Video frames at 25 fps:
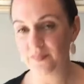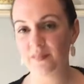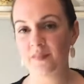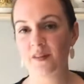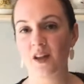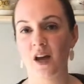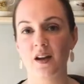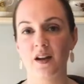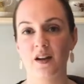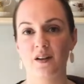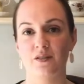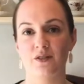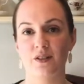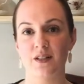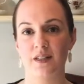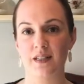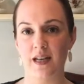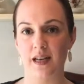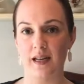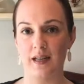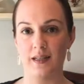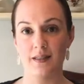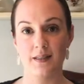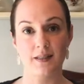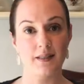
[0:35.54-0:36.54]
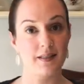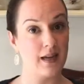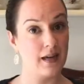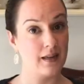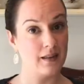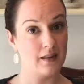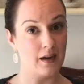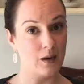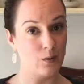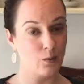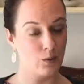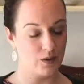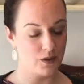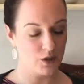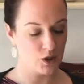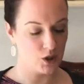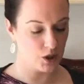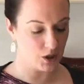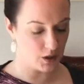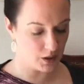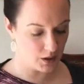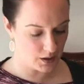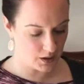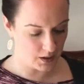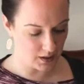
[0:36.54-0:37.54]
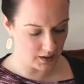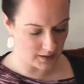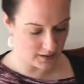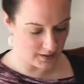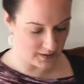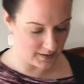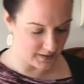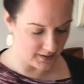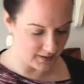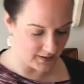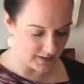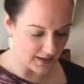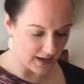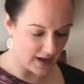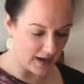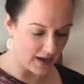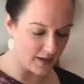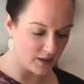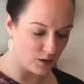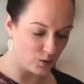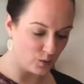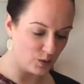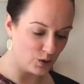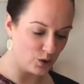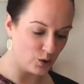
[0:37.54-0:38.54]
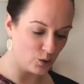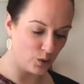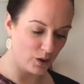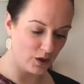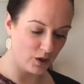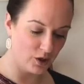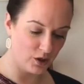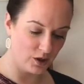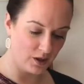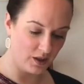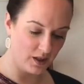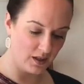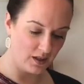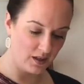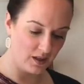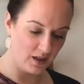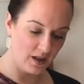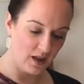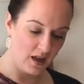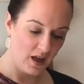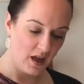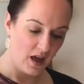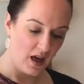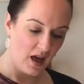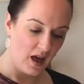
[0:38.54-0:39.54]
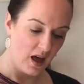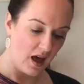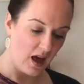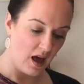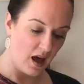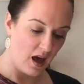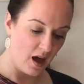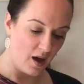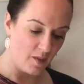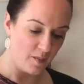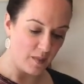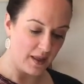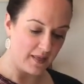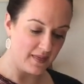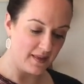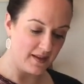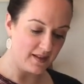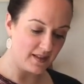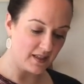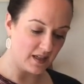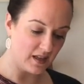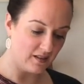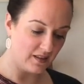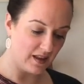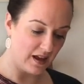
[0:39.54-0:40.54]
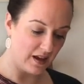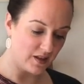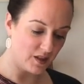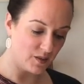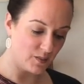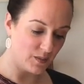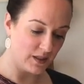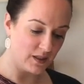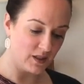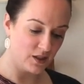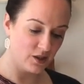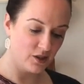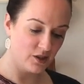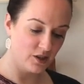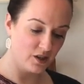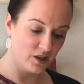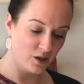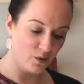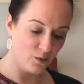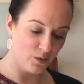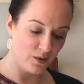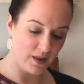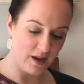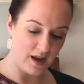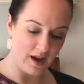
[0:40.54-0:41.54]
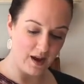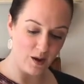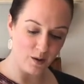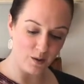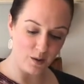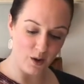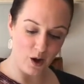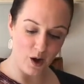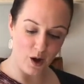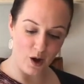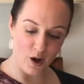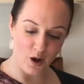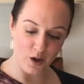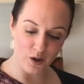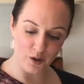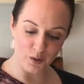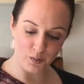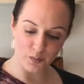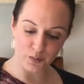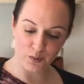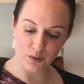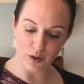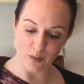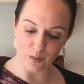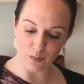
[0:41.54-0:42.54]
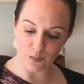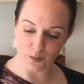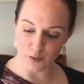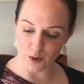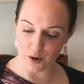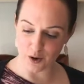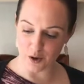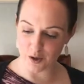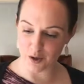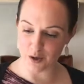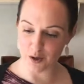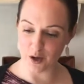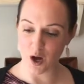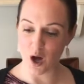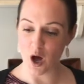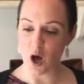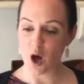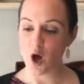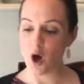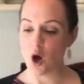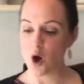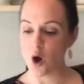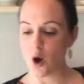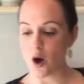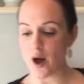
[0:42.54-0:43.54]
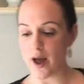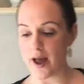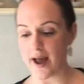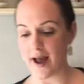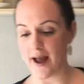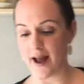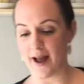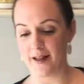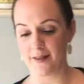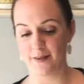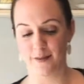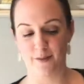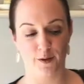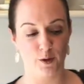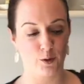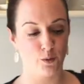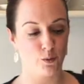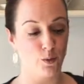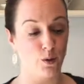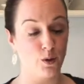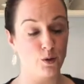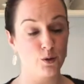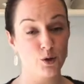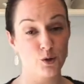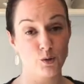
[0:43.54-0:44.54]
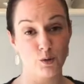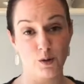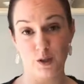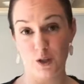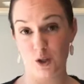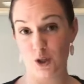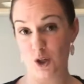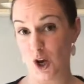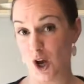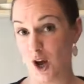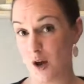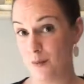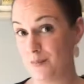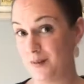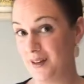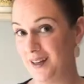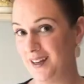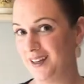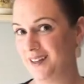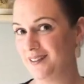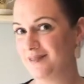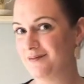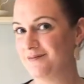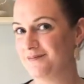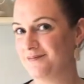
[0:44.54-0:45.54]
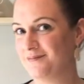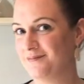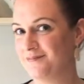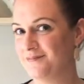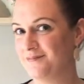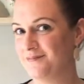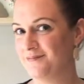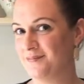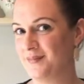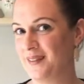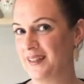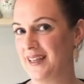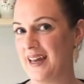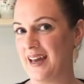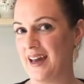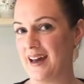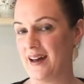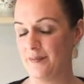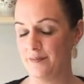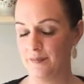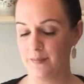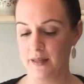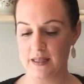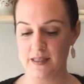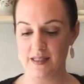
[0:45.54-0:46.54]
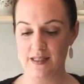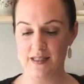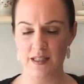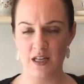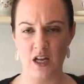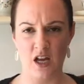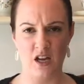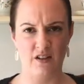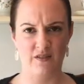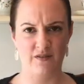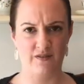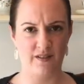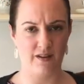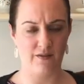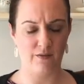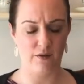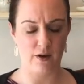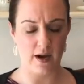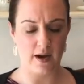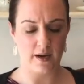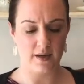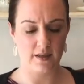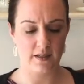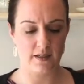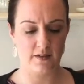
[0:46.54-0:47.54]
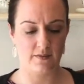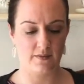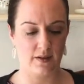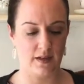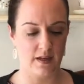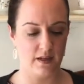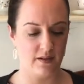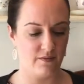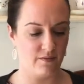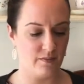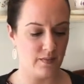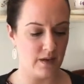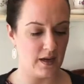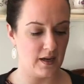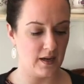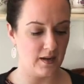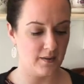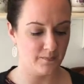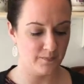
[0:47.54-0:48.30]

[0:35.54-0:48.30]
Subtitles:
Not every day is a day that I want to cook. I do enjoy cooking. And this allows me to cook without all the prep work and the grocery shopping. Yeah, that's not a favorite activity of mine.